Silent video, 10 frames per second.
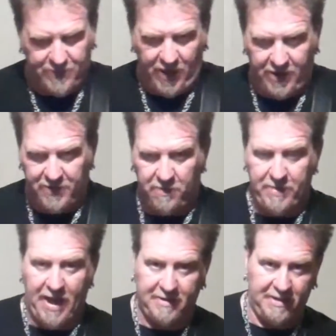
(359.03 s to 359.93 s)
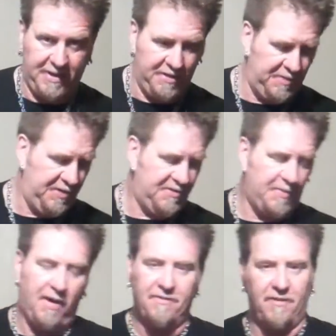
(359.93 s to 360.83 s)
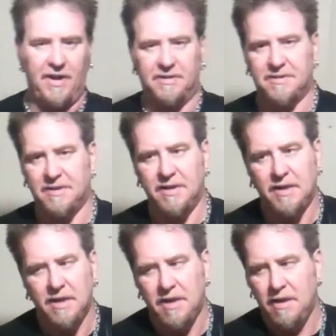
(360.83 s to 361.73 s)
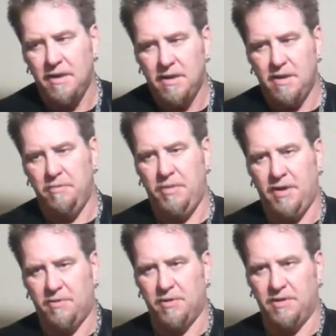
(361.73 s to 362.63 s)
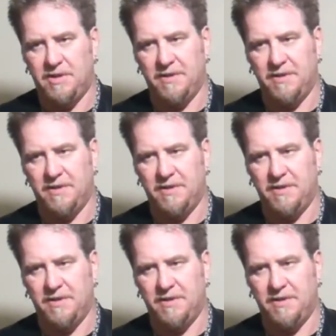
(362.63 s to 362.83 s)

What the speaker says: kind of going back to the other one, the small frets, mean a world of